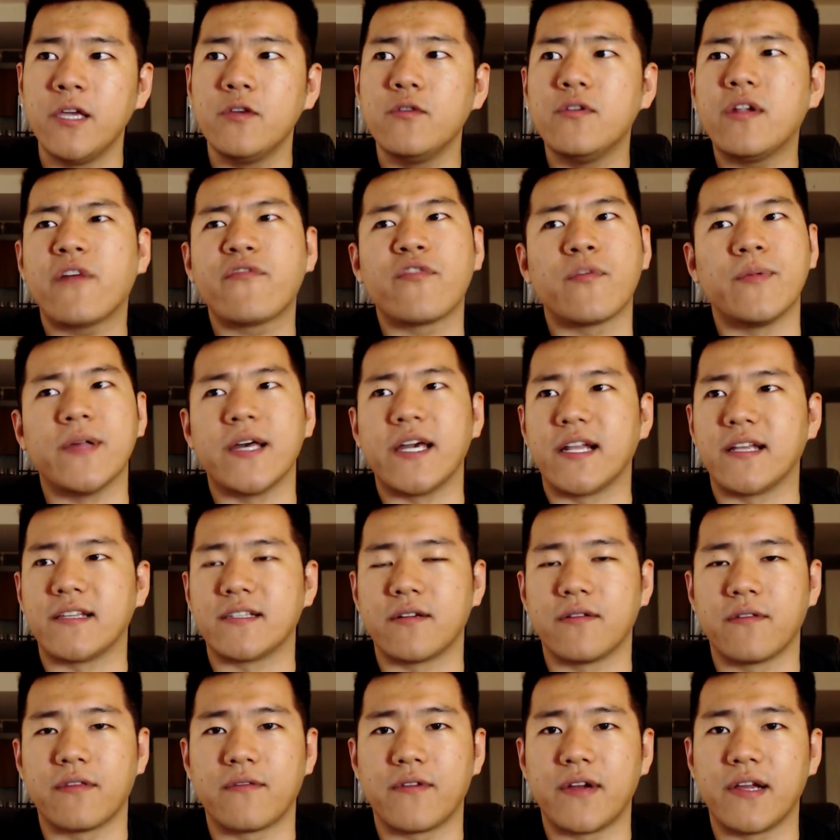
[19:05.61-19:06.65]
You never play it on
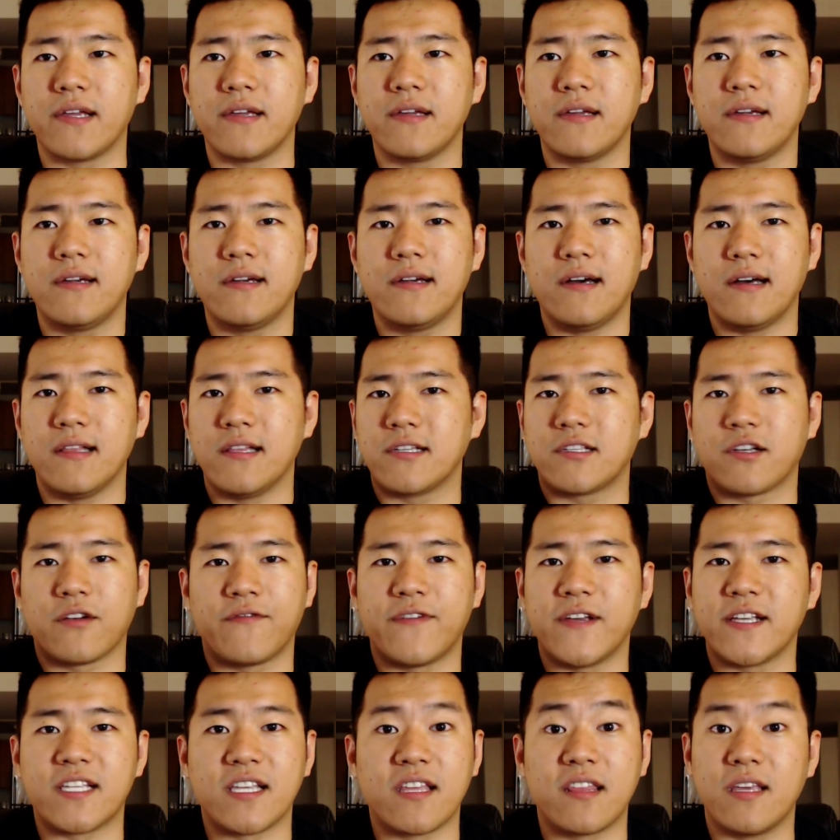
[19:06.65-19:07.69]
turn 3. Unless
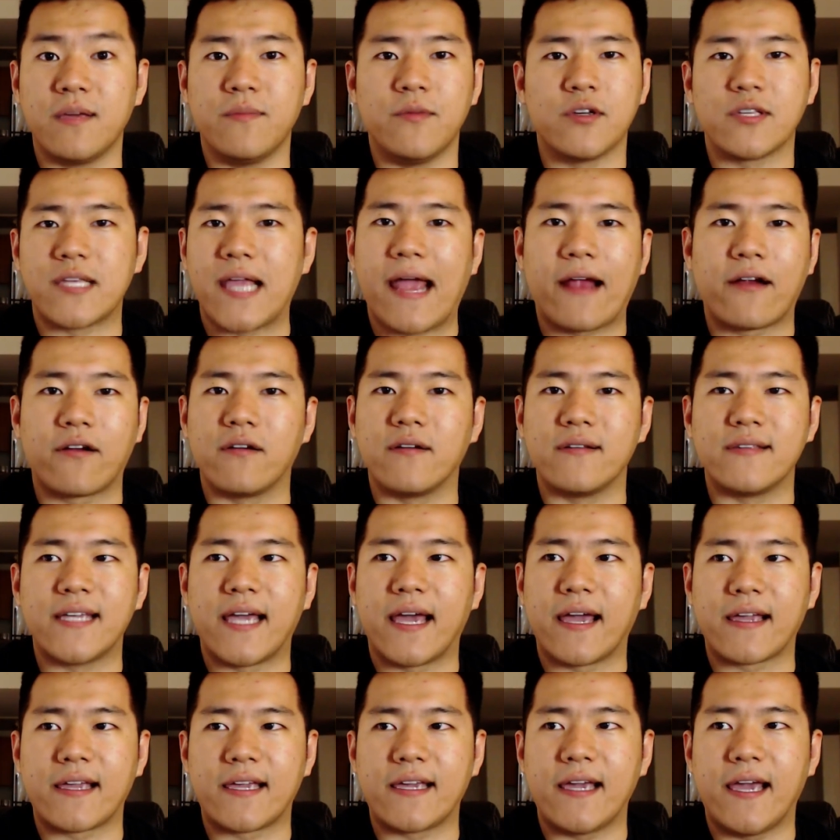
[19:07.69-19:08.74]
you're facing the most aggro
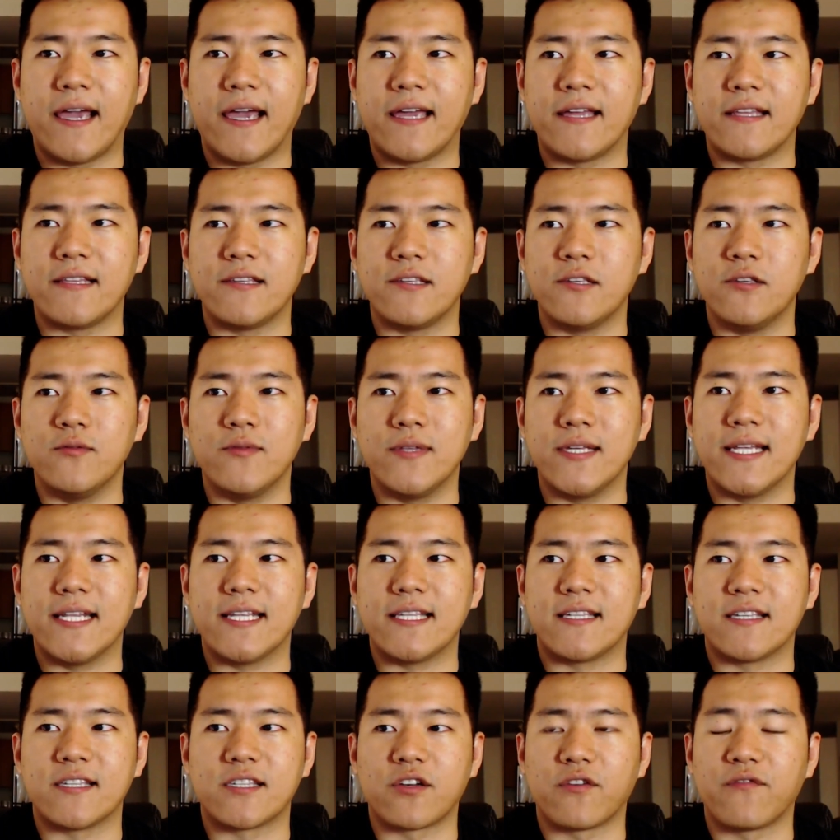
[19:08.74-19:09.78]
deck and you need
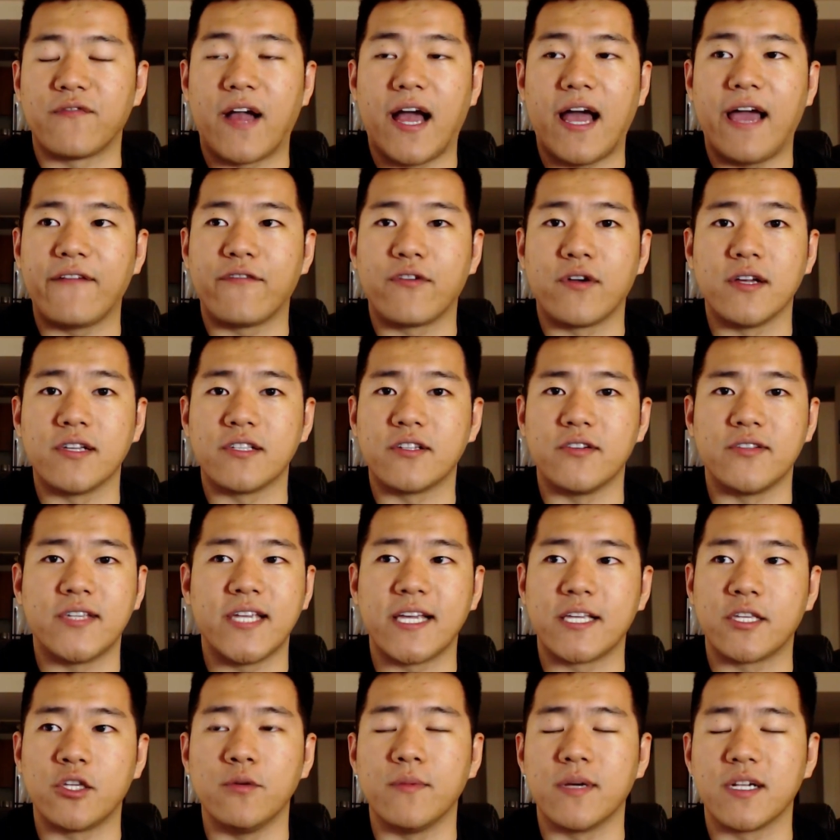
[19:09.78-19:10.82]
it to survive, or else you
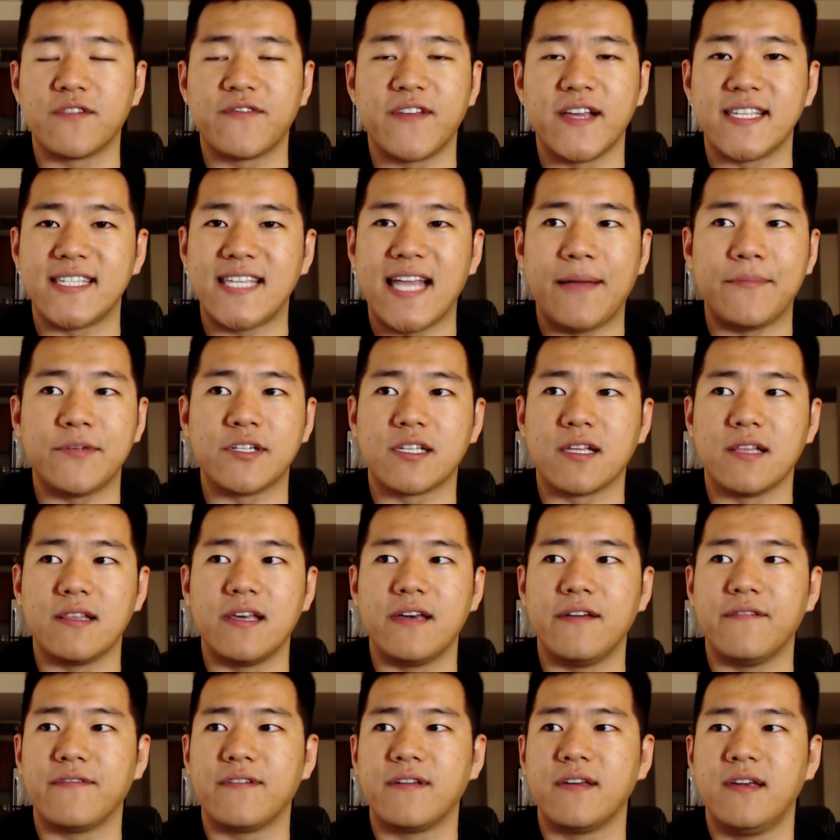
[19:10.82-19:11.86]
take too much face damage to
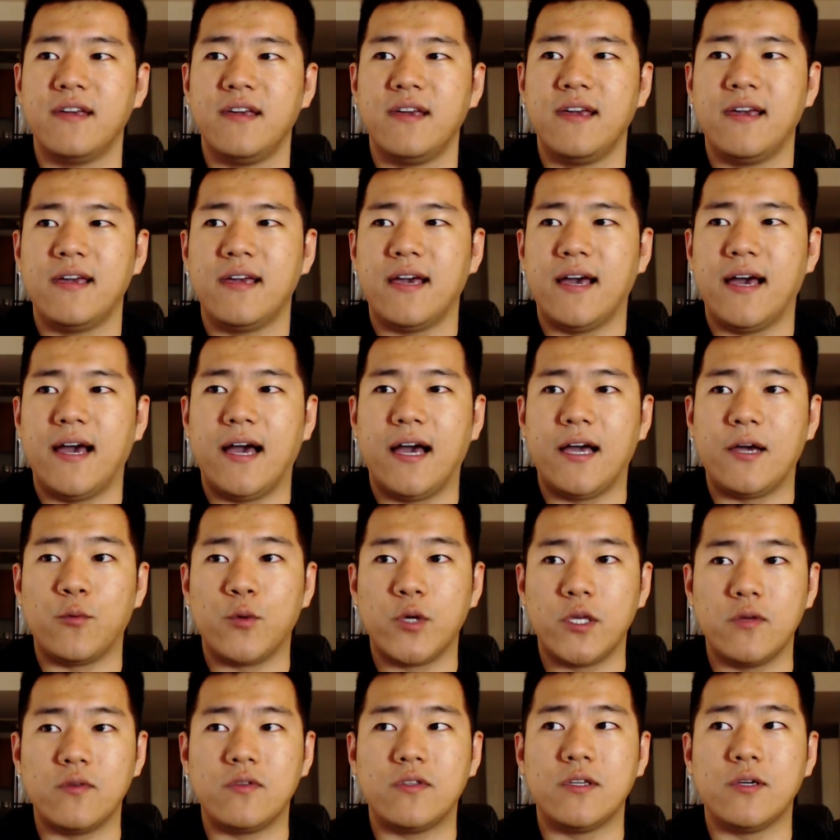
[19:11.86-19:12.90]
live.
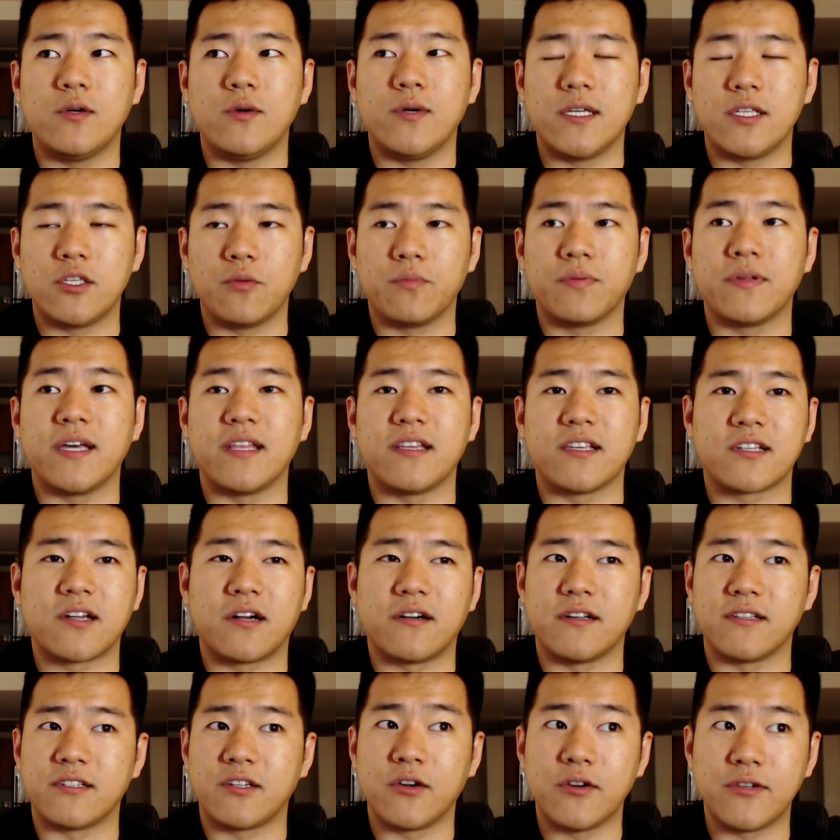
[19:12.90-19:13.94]
What you do is you play this
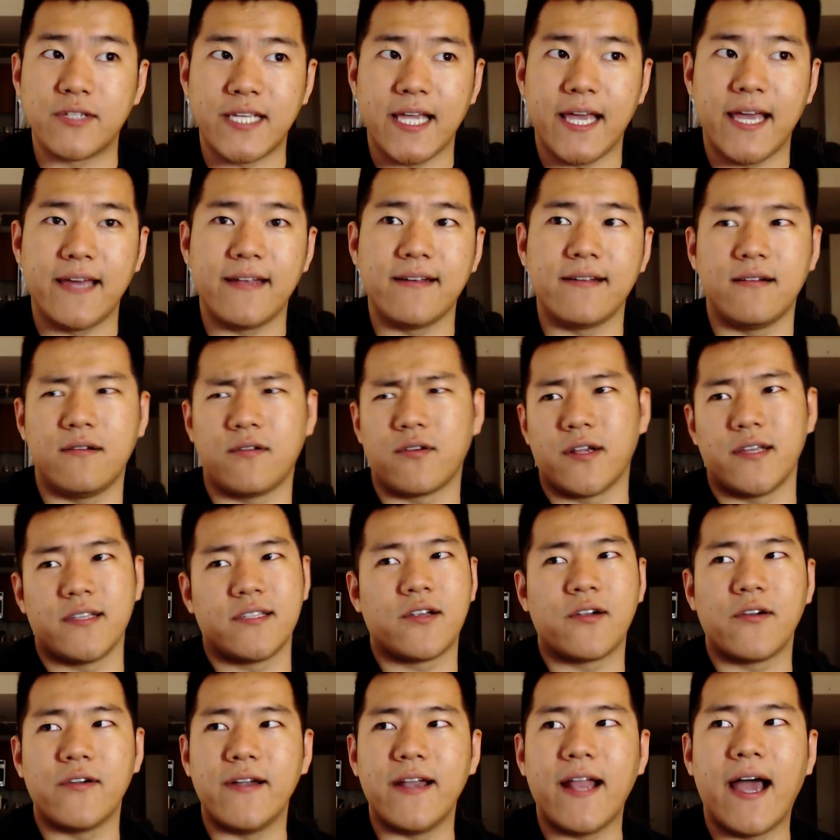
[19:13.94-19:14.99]
card on turn 10 or on
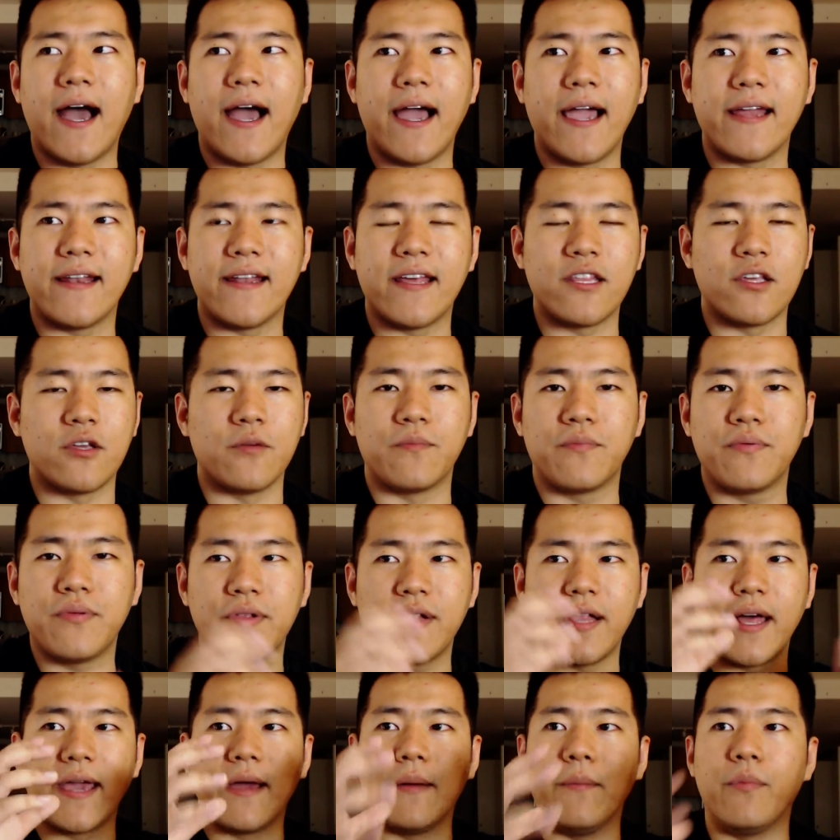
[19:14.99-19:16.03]
turn 9, and then you
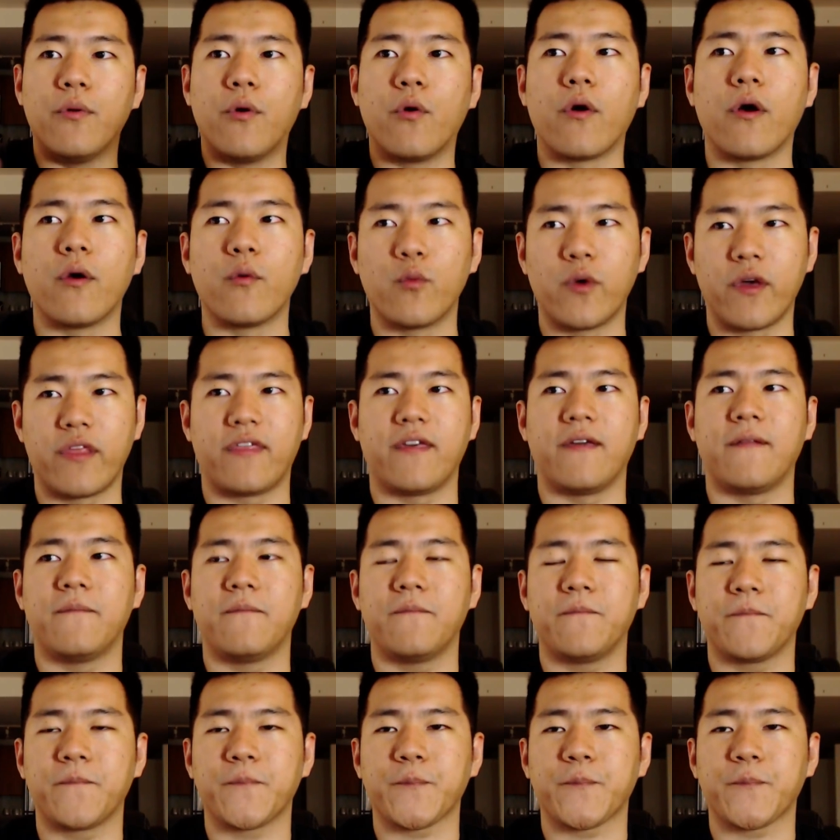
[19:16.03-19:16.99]
play a board with it.